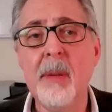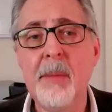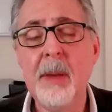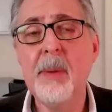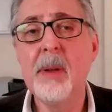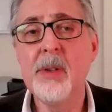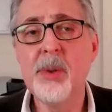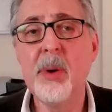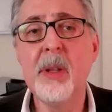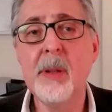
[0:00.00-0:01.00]
People are
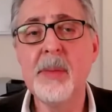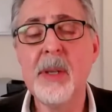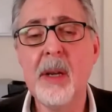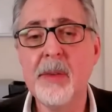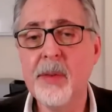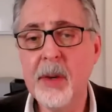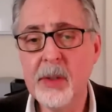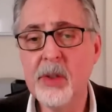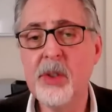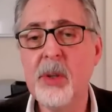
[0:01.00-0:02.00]
sorting themselves. For
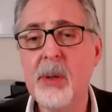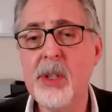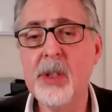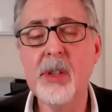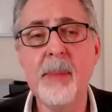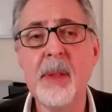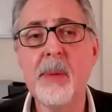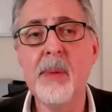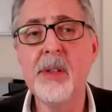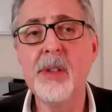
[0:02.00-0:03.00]
instance, just some of the
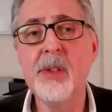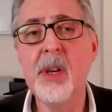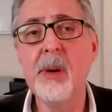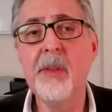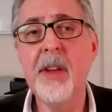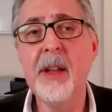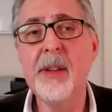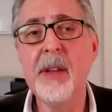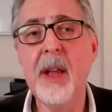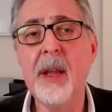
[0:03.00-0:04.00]
questions here we've had
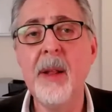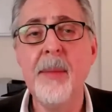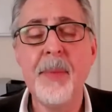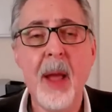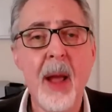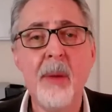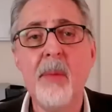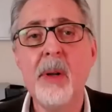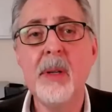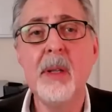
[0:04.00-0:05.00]
today. I
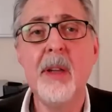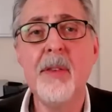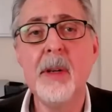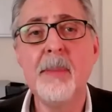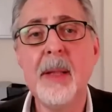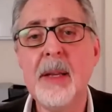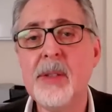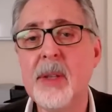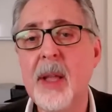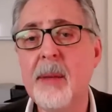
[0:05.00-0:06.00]
want to live in a
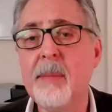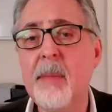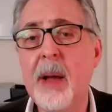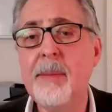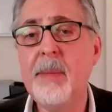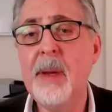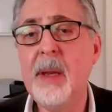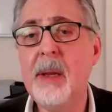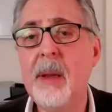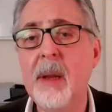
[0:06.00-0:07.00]
place that might
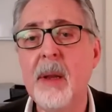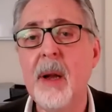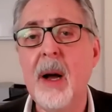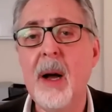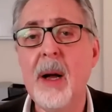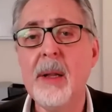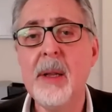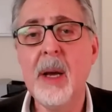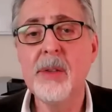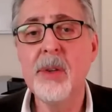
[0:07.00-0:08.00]
be
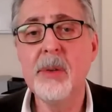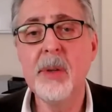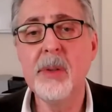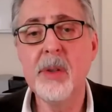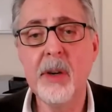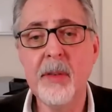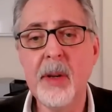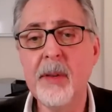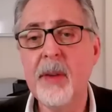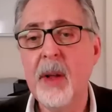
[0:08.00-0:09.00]
not so
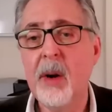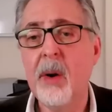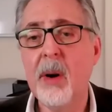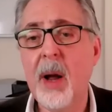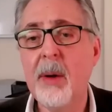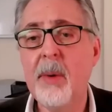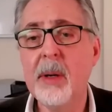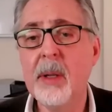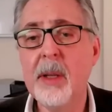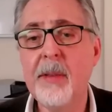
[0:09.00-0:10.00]
conservative, or I want
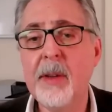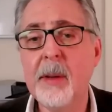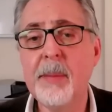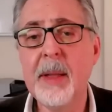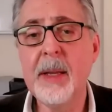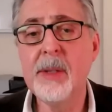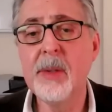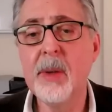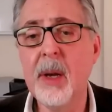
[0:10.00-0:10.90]
to live in a place,